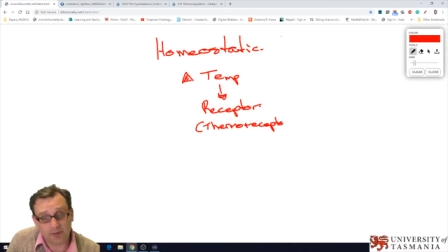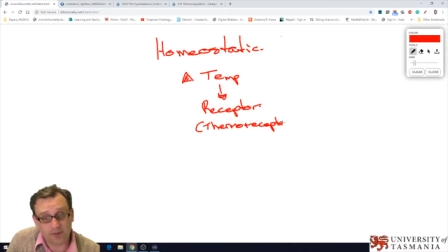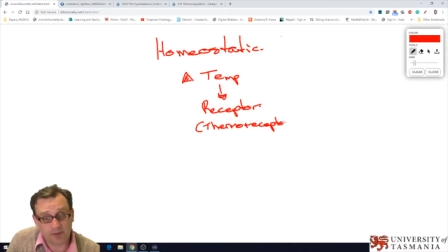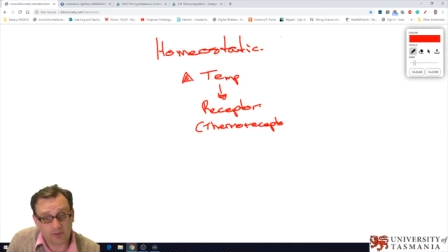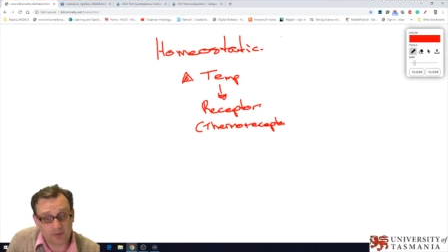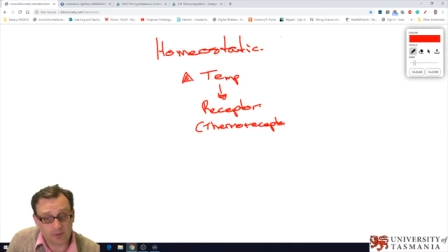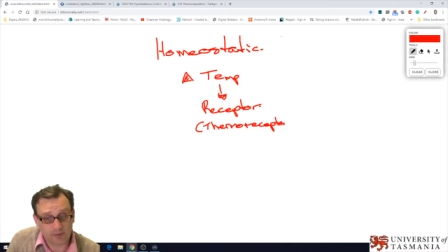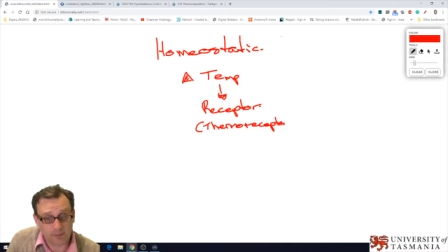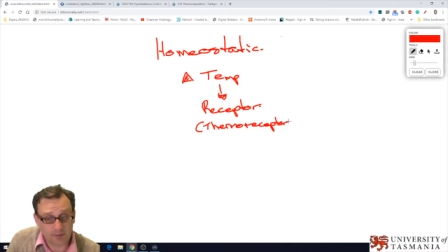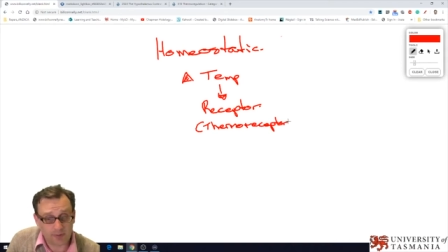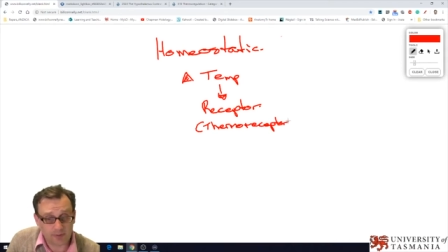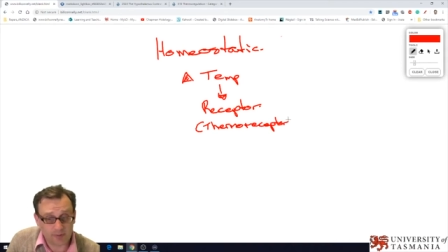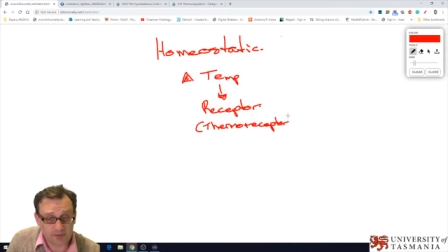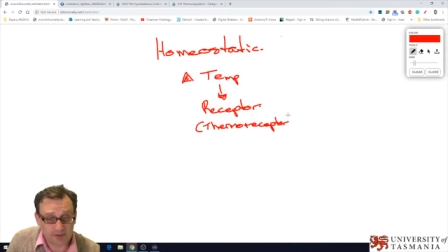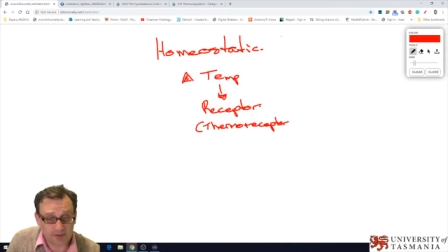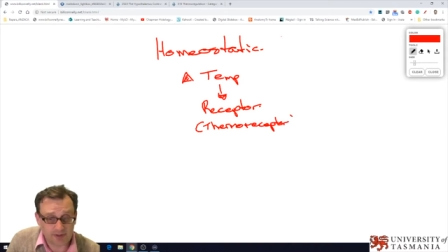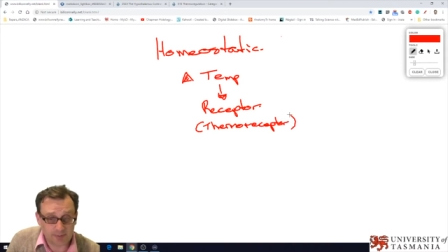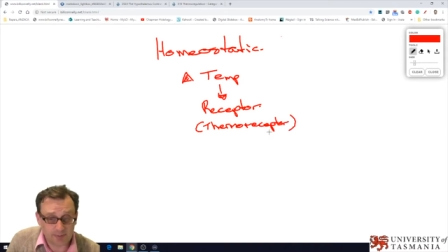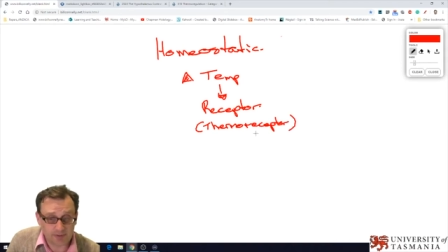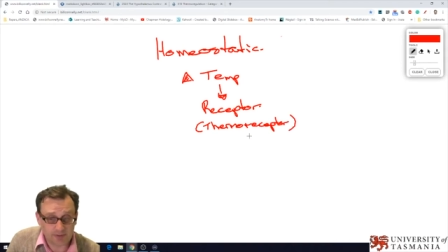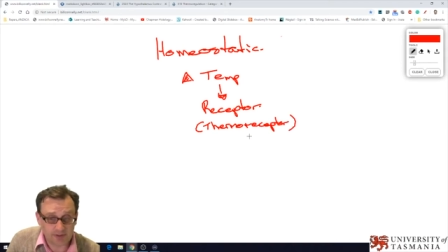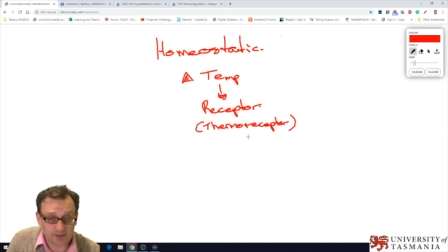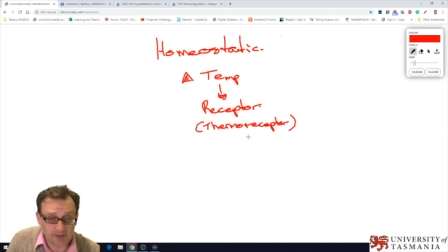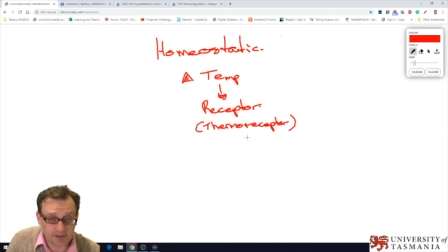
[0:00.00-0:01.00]
it could be a
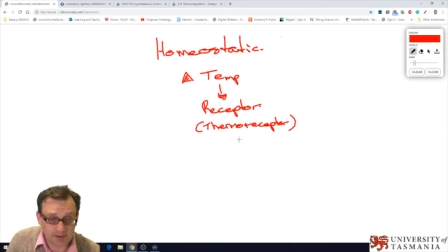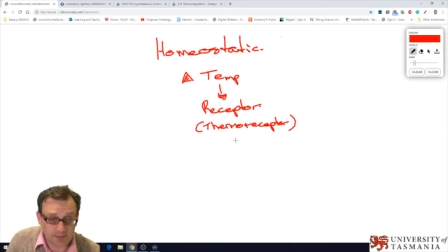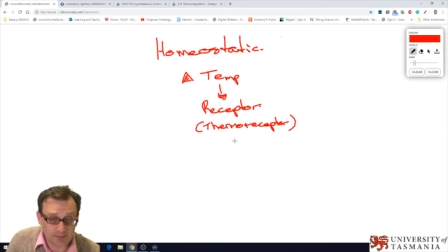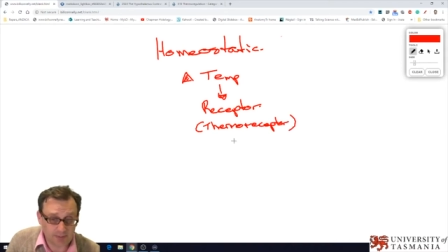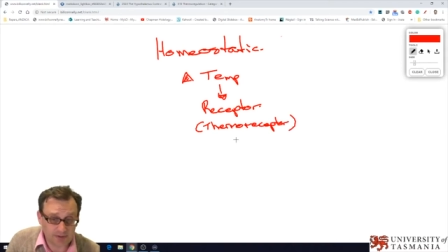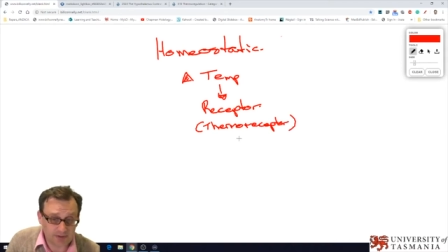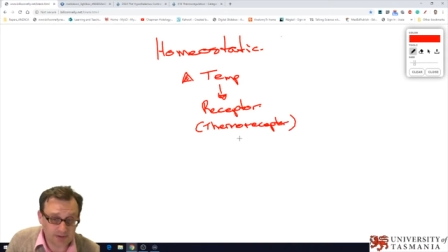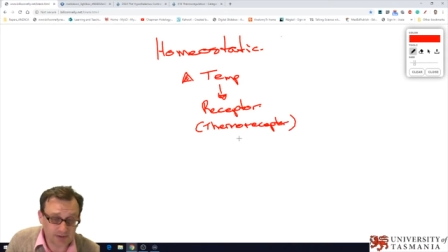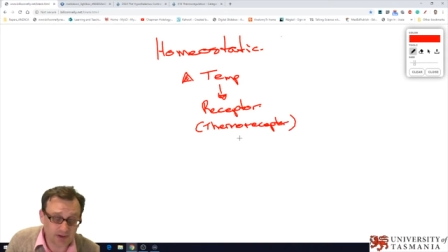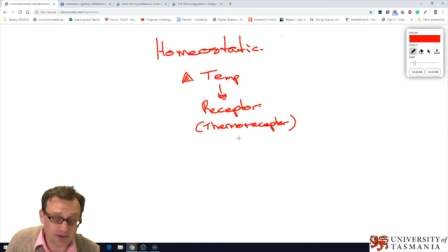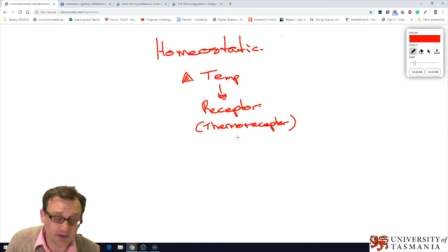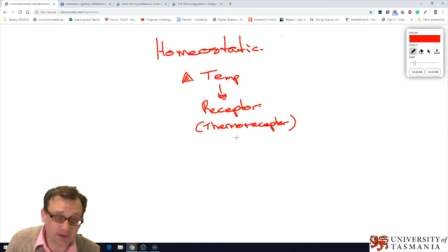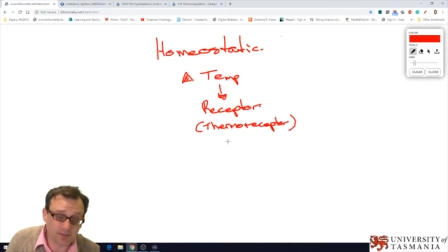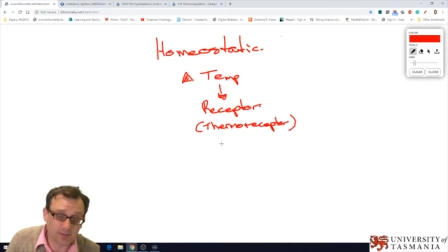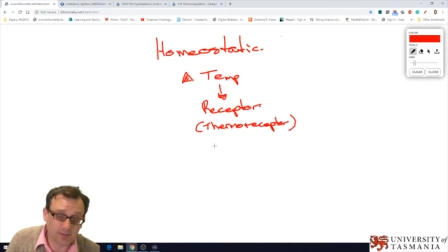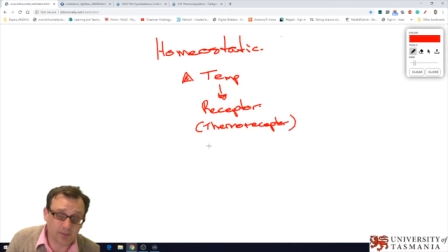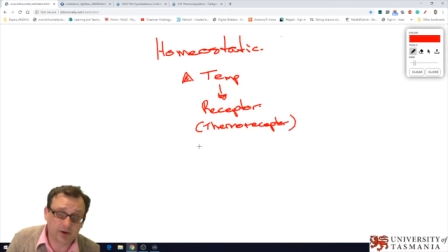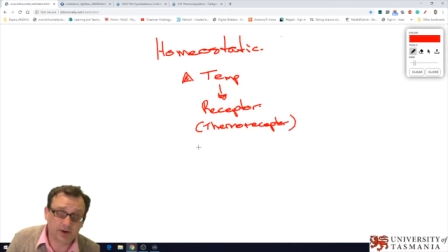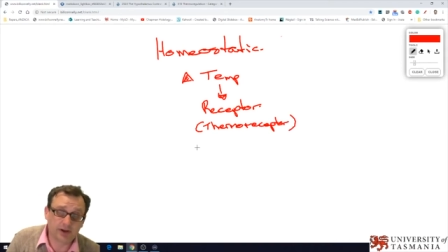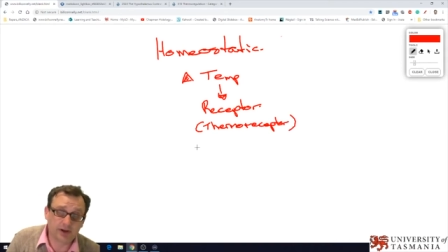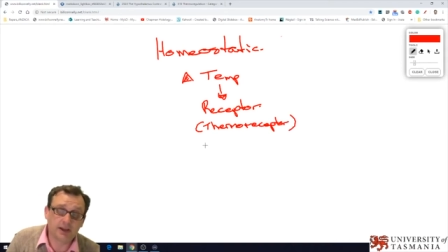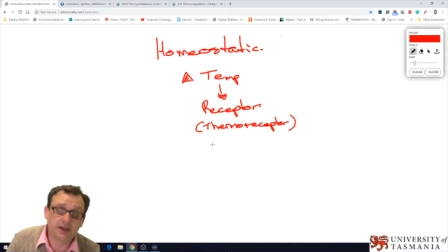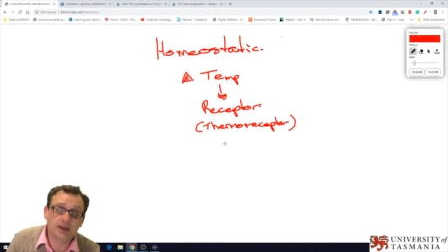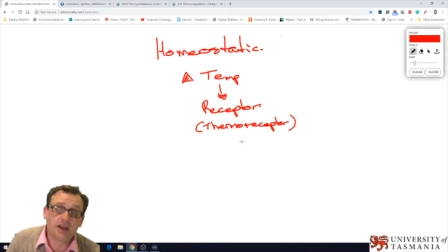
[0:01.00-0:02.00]
thermoreceptor deep
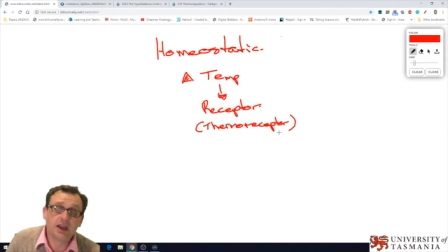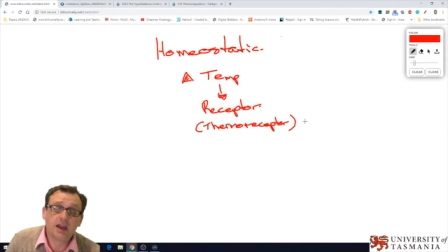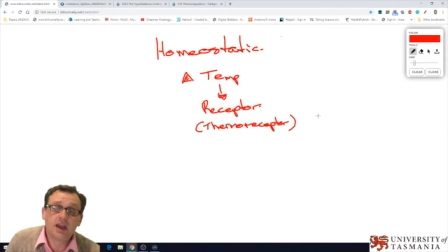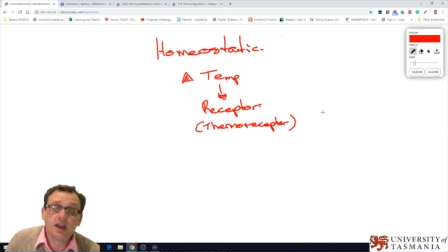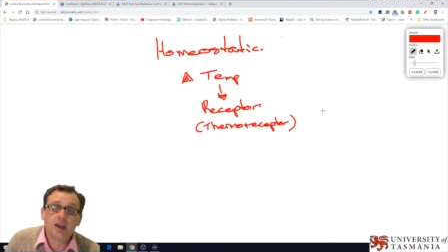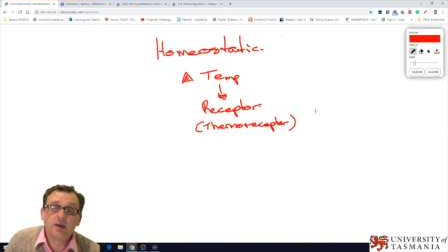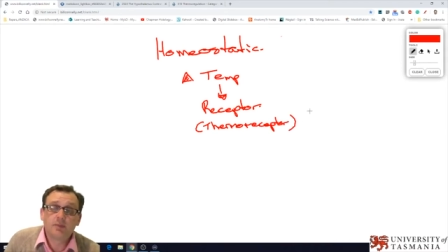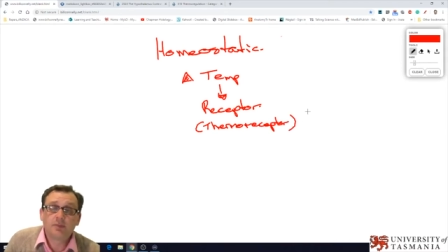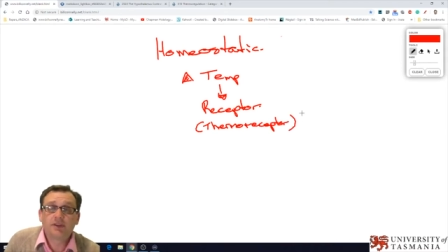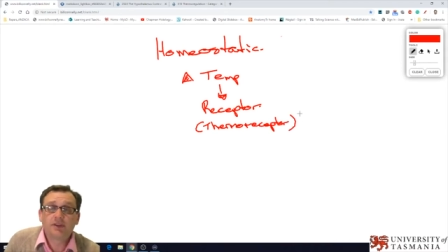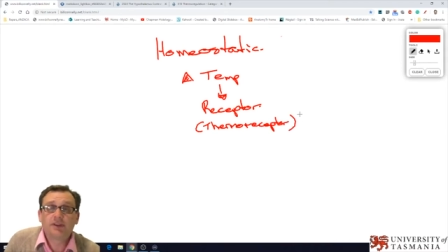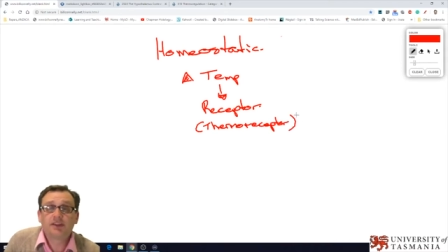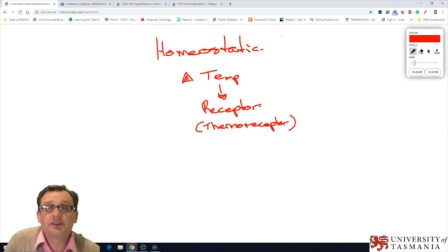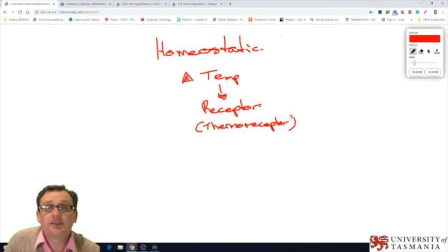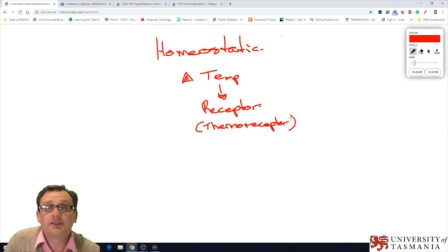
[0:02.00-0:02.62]
inside the body,